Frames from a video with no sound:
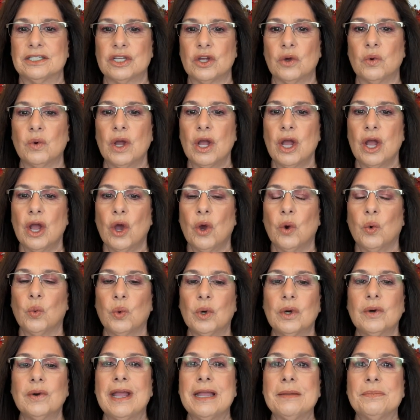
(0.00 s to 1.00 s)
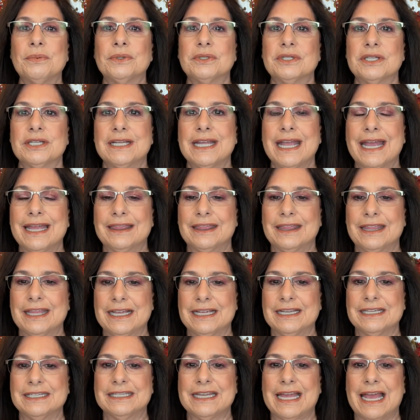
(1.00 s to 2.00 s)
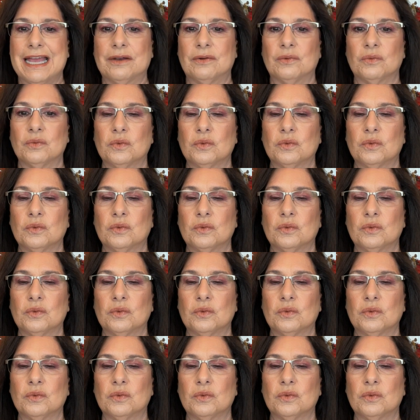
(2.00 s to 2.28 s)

So we're able to get things at